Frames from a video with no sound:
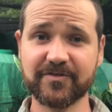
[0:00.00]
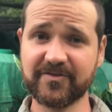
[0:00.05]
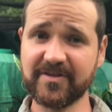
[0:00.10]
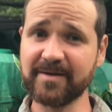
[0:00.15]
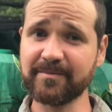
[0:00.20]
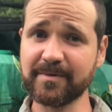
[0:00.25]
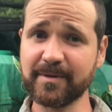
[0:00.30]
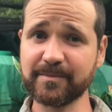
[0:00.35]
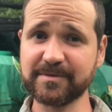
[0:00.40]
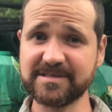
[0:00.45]

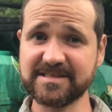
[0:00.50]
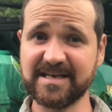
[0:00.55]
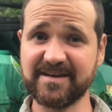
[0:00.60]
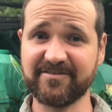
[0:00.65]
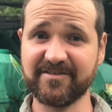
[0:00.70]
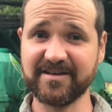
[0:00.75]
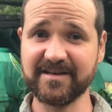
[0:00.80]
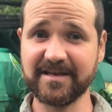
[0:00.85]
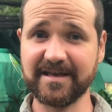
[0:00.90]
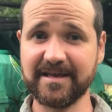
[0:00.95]
step number
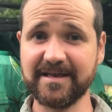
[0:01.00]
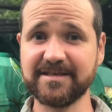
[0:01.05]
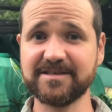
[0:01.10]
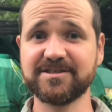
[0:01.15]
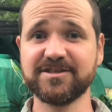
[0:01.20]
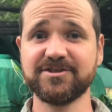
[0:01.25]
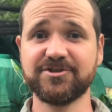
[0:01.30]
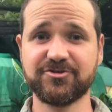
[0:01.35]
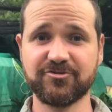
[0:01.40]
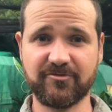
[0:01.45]
7
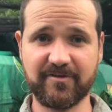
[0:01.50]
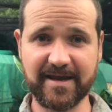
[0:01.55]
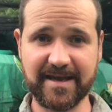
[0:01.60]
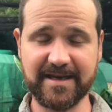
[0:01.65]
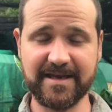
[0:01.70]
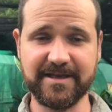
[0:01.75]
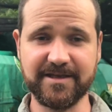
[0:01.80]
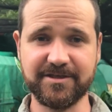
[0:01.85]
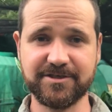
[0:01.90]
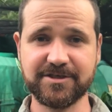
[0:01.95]
is
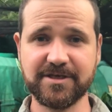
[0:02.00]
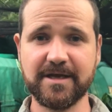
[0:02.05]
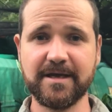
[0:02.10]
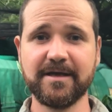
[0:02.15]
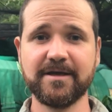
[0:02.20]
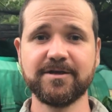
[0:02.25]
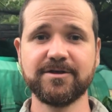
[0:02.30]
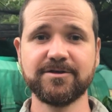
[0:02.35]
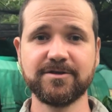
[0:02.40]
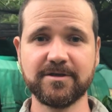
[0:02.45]
drainage.
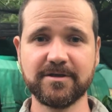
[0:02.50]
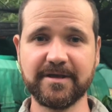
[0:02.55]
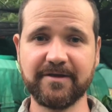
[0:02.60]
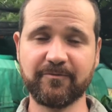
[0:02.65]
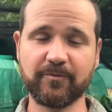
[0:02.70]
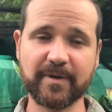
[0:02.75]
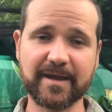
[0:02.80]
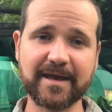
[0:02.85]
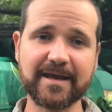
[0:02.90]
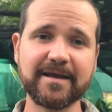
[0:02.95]

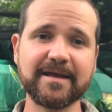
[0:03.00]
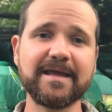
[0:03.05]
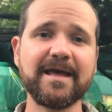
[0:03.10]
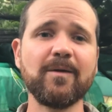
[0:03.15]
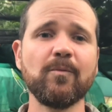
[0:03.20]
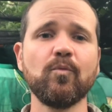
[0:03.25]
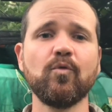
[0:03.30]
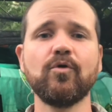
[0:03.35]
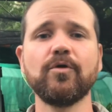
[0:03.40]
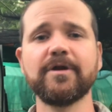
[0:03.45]
if we're going to
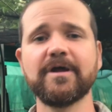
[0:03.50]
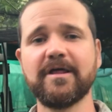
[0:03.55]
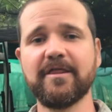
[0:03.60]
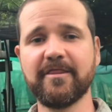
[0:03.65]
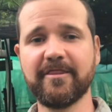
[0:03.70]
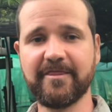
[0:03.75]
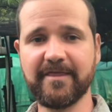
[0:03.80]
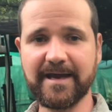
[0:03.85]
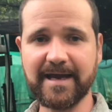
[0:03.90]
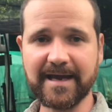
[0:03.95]
get water
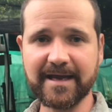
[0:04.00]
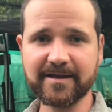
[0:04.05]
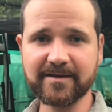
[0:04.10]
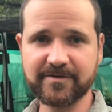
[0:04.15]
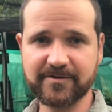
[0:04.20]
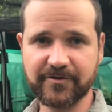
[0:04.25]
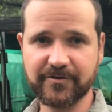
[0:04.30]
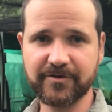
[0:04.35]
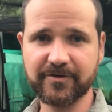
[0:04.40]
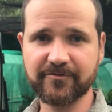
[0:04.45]
there
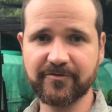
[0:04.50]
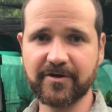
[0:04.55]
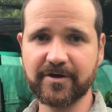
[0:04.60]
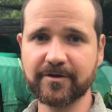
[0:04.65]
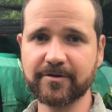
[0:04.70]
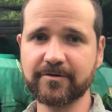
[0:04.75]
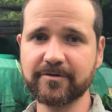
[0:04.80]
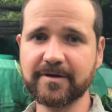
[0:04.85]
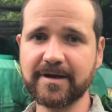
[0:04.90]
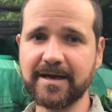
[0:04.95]
to your
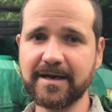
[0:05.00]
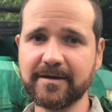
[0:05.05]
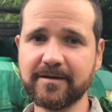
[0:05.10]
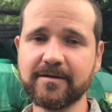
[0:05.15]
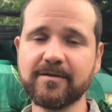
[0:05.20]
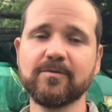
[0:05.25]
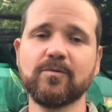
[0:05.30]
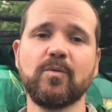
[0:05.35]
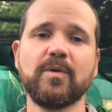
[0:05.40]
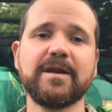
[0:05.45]
vertical
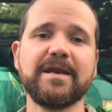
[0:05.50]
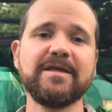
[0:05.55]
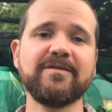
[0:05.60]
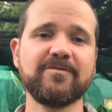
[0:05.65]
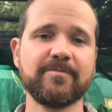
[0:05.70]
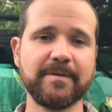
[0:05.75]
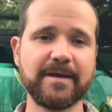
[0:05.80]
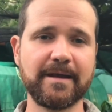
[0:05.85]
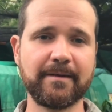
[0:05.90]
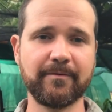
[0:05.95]
garden, we need
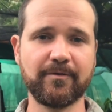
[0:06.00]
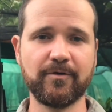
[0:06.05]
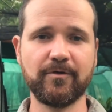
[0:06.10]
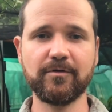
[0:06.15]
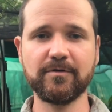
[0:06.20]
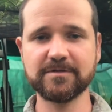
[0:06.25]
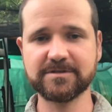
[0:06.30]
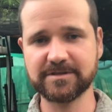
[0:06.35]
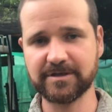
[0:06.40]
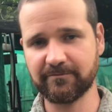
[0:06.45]
to be able to
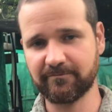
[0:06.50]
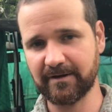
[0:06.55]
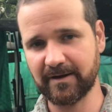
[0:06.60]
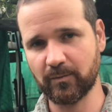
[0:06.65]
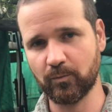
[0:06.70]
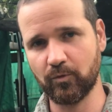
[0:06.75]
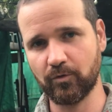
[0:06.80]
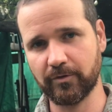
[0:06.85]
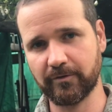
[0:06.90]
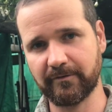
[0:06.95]
also
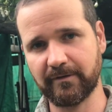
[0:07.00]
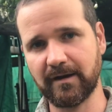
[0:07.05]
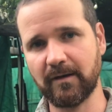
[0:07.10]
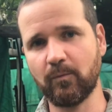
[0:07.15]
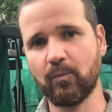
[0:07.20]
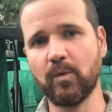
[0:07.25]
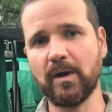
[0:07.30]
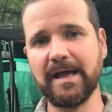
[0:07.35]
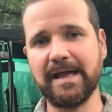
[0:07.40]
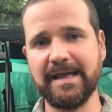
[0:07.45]
run water
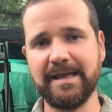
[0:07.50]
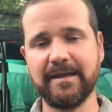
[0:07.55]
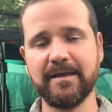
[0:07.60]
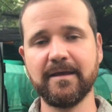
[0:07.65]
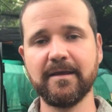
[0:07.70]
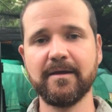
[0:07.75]
away